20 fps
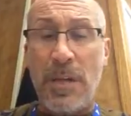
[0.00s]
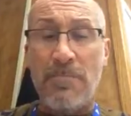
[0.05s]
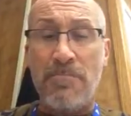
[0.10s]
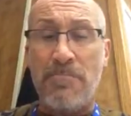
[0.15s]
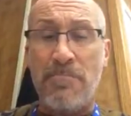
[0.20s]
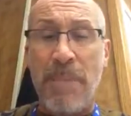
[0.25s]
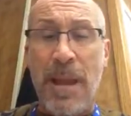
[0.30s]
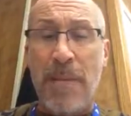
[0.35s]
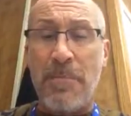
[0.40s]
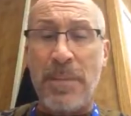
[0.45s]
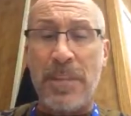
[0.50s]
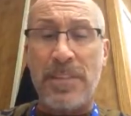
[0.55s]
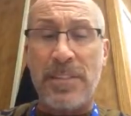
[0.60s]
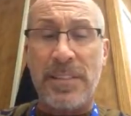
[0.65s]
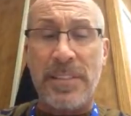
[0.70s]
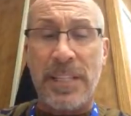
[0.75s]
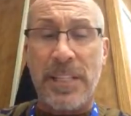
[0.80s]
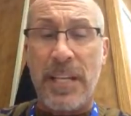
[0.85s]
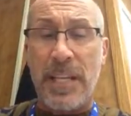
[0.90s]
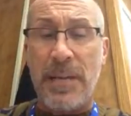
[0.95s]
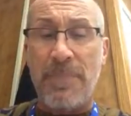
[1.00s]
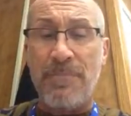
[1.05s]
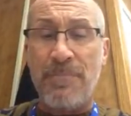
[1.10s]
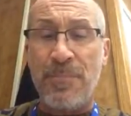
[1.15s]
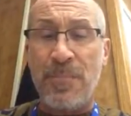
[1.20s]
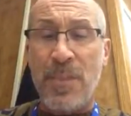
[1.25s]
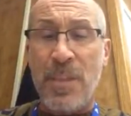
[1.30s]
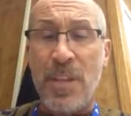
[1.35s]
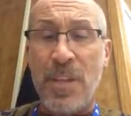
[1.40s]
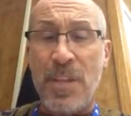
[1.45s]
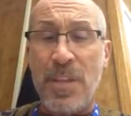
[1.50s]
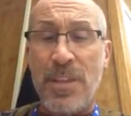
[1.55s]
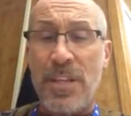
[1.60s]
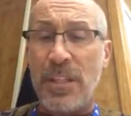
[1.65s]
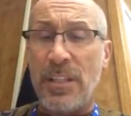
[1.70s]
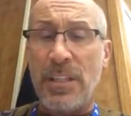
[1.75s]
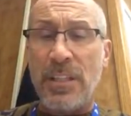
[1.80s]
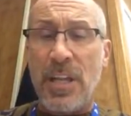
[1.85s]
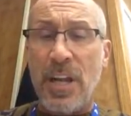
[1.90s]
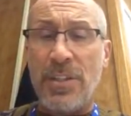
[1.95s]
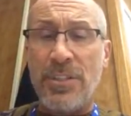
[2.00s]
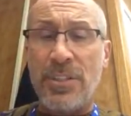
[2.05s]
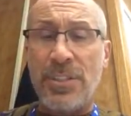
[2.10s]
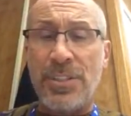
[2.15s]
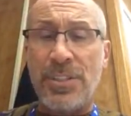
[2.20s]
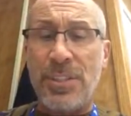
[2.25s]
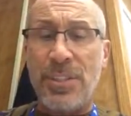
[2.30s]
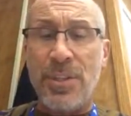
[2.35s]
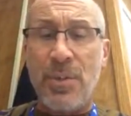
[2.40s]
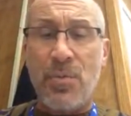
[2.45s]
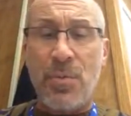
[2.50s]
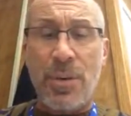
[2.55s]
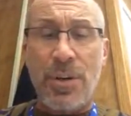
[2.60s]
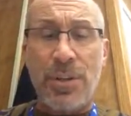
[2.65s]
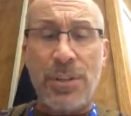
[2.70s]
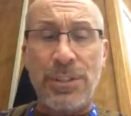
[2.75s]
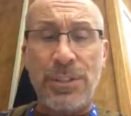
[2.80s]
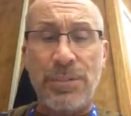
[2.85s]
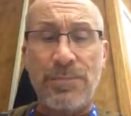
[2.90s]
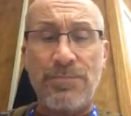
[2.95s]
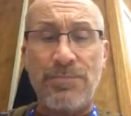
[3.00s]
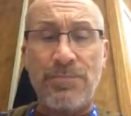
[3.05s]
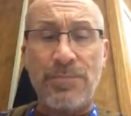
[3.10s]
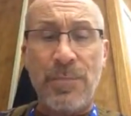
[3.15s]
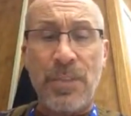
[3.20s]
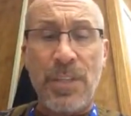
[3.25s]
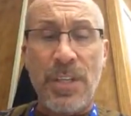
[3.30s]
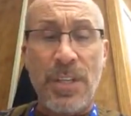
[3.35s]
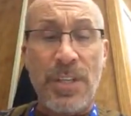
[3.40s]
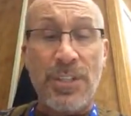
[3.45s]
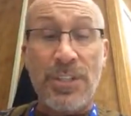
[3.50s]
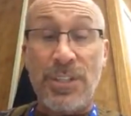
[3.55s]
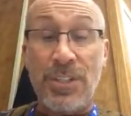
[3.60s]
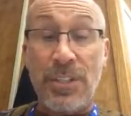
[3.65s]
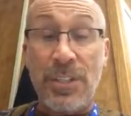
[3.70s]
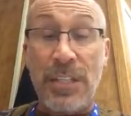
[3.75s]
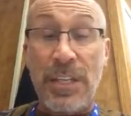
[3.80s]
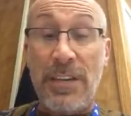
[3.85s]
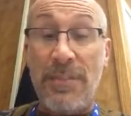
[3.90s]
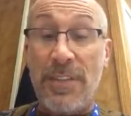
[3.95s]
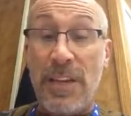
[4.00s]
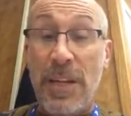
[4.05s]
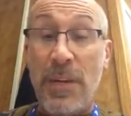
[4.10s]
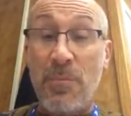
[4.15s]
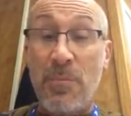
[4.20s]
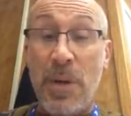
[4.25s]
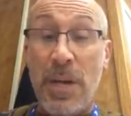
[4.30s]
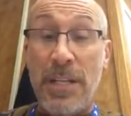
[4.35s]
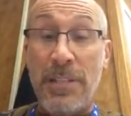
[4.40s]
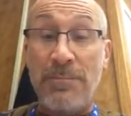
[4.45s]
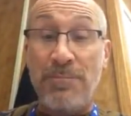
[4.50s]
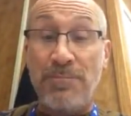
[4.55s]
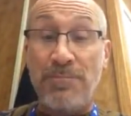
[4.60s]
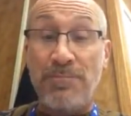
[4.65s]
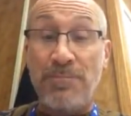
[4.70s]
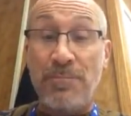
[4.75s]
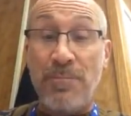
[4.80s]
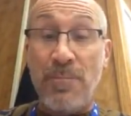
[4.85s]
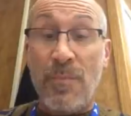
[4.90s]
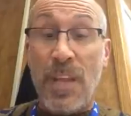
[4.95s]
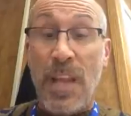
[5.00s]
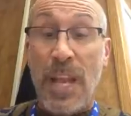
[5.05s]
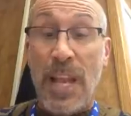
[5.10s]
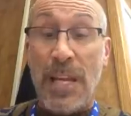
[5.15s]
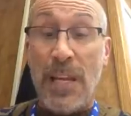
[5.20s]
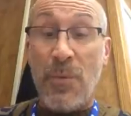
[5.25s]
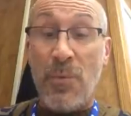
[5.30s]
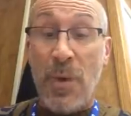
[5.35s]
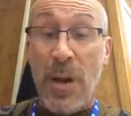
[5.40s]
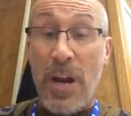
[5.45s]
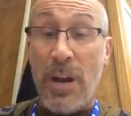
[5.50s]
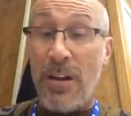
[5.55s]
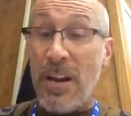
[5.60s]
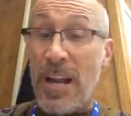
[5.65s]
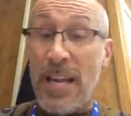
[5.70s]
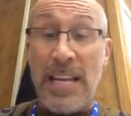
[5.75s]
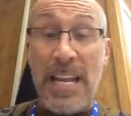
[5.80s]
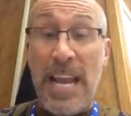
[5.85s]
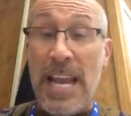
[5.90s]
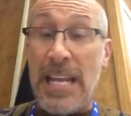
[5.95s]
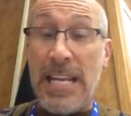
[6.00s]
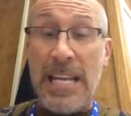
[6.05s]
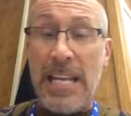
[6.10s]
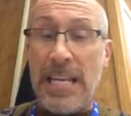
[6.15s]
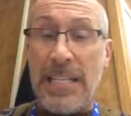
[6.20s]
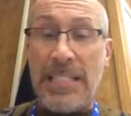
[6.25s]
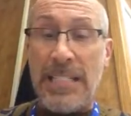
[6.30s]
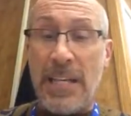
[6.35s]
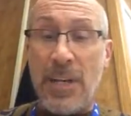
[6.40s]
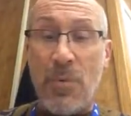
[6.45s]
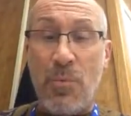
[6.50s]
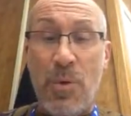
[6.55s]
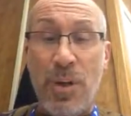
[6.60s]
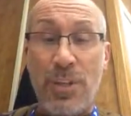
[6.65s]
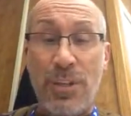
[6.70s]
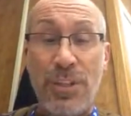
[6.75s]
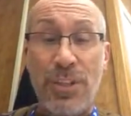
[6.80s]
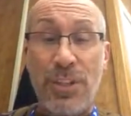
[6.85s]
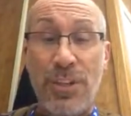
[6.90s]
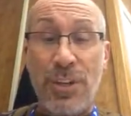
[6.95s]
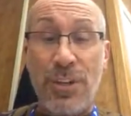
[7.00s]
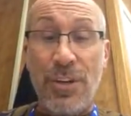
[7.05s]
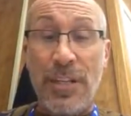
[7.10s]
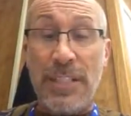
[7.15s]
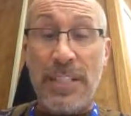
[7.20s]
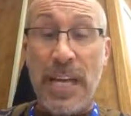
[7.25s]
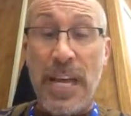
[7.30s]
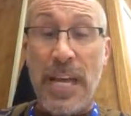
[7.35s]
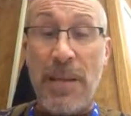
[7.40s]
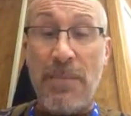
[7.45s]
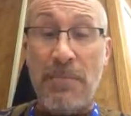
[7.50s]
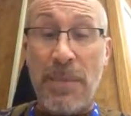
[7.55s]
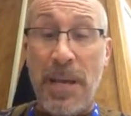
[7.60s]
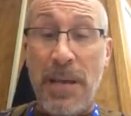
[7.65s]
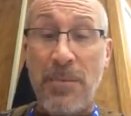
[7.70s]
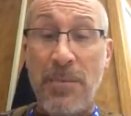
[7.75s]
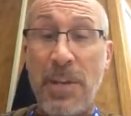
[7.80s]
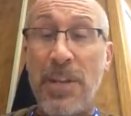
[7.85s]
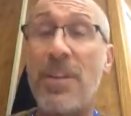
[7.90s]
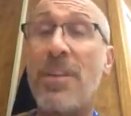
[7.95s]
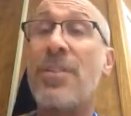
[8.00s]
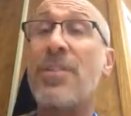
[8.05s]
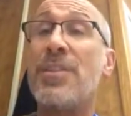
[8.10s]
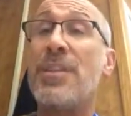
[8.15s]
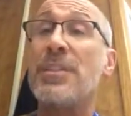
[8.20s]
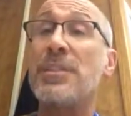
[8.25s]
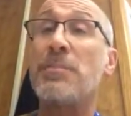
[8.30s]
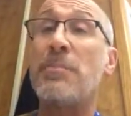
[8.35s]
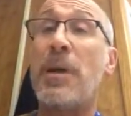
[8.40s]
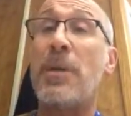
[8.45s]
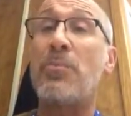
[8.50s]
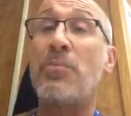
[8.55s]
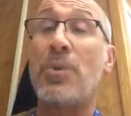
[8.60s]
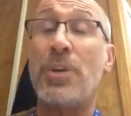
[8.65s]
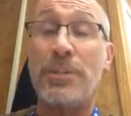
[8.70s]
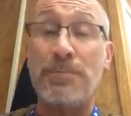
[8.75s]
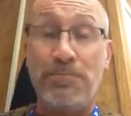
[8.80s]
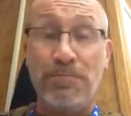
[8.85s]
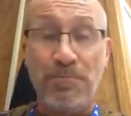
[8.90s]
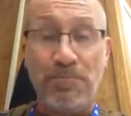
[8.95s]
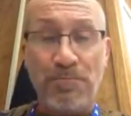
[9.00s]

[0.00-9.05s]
in Mammoth City, the largest in the world. Surely if anyone, anywhere, had any idea what could cure a dying penguin, this man would.